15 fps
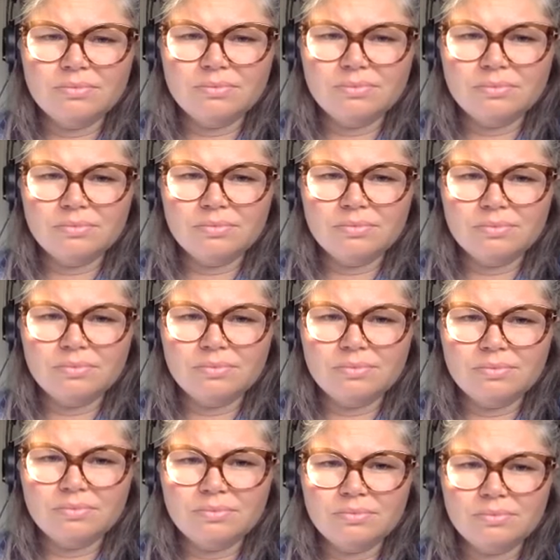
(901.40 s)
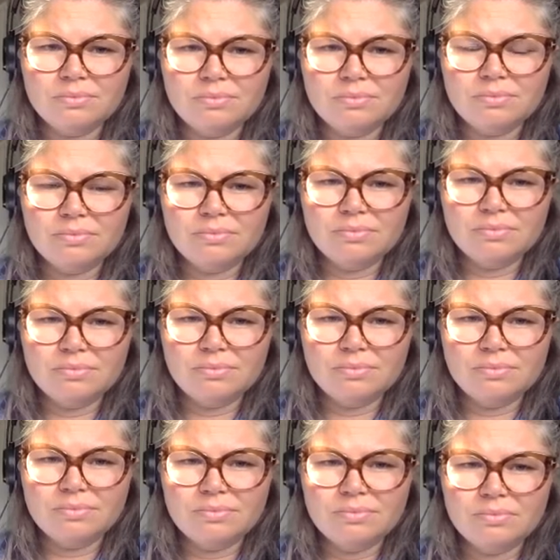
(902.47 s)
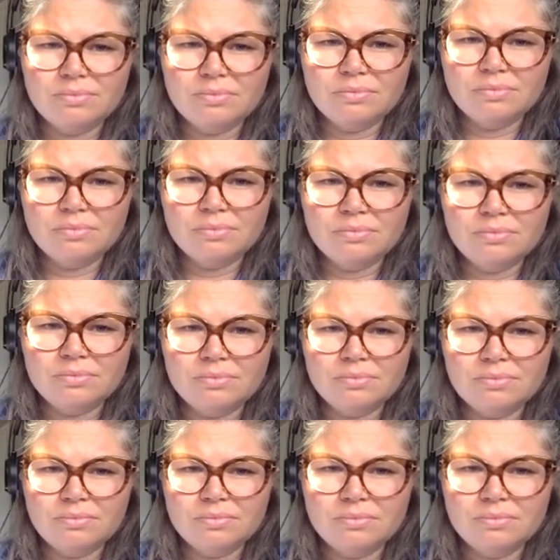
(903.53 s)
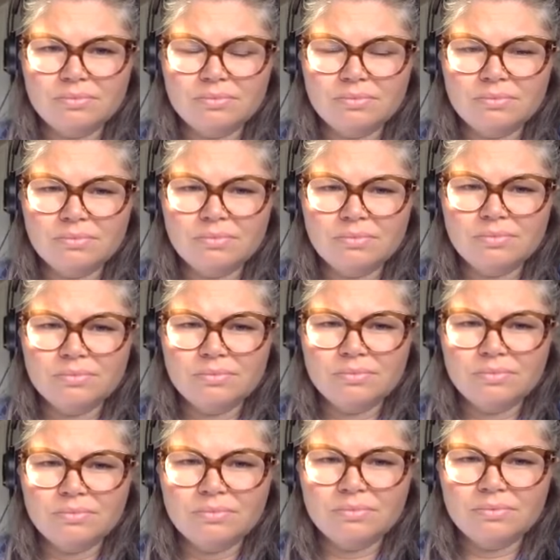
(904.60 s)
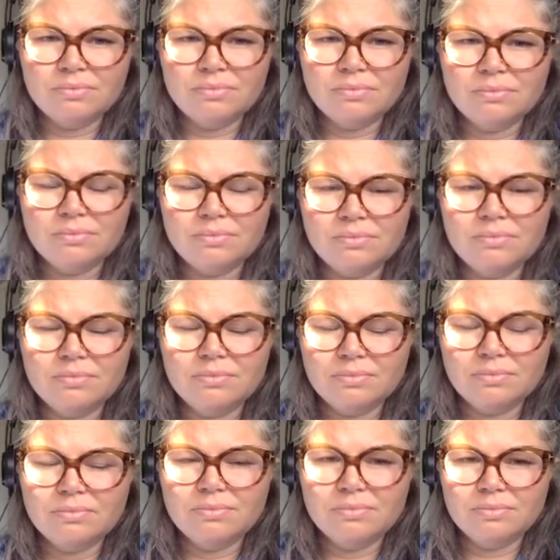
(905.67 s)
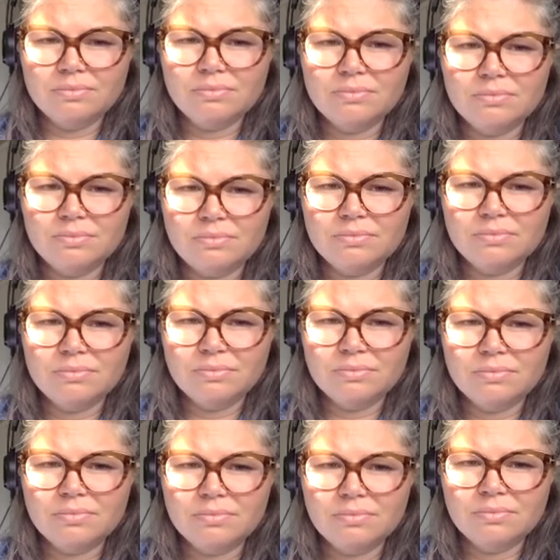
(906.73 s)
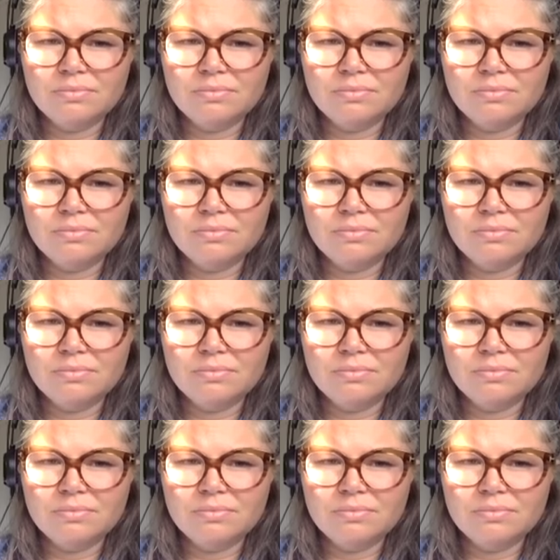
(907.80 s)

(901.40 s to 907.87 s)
No words are spoken by the person on screen.